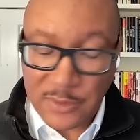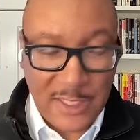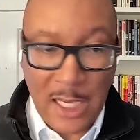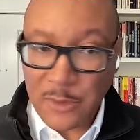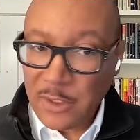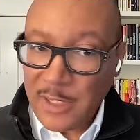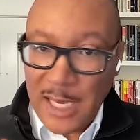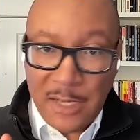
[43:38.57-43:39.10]
Now,
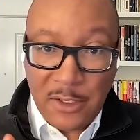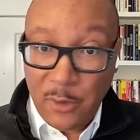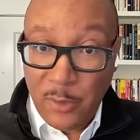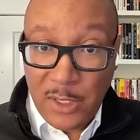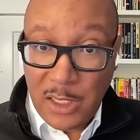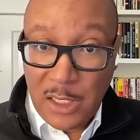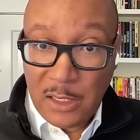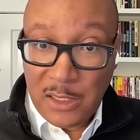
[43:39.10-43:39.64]
you're not
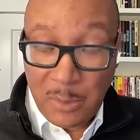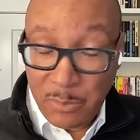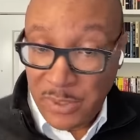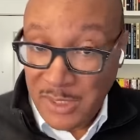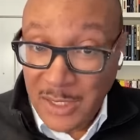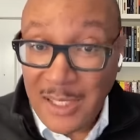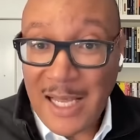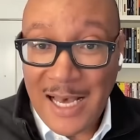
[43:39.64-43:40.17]
doing it to
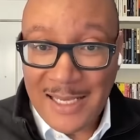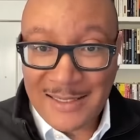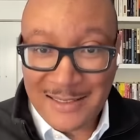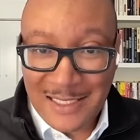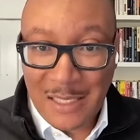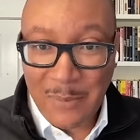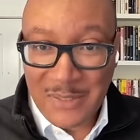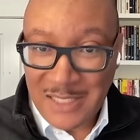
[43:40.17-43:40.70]
penalize
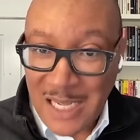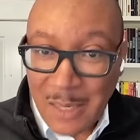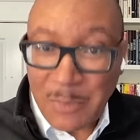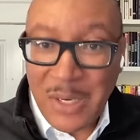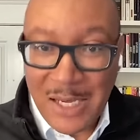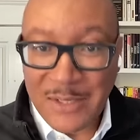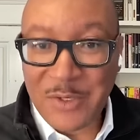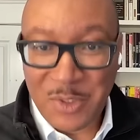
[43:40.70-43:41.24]
them, it's not a
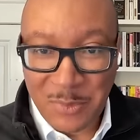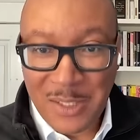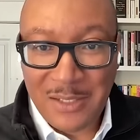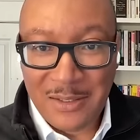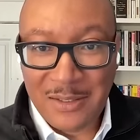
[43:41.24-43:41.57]
punishment